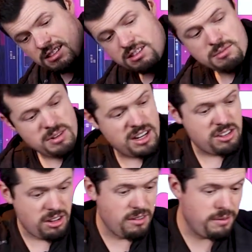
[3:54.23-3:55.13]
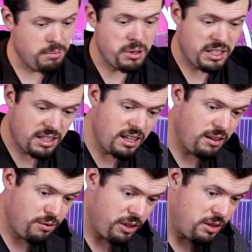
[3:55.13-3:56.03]
So minus half a point
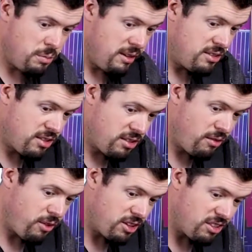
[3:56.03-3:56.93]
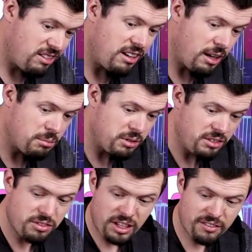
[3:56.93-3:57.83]
there for HP. So far it's on
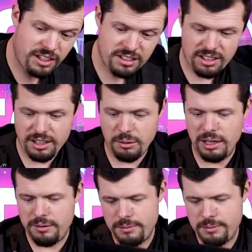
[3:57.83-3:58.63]
9.5 out of 10. There we go.